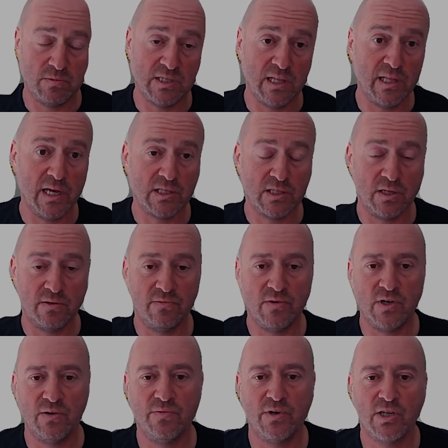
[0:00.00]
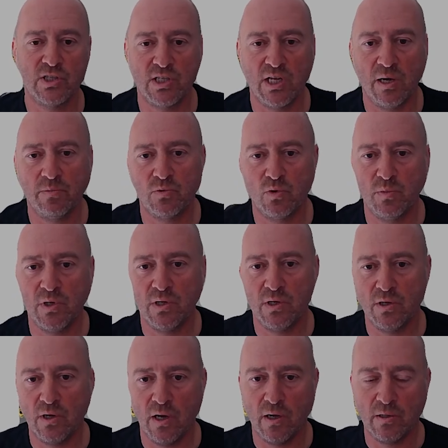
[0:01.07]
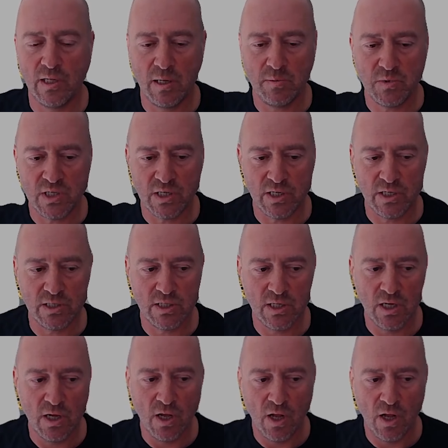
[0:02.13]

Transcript: selected the refresh type to be time series,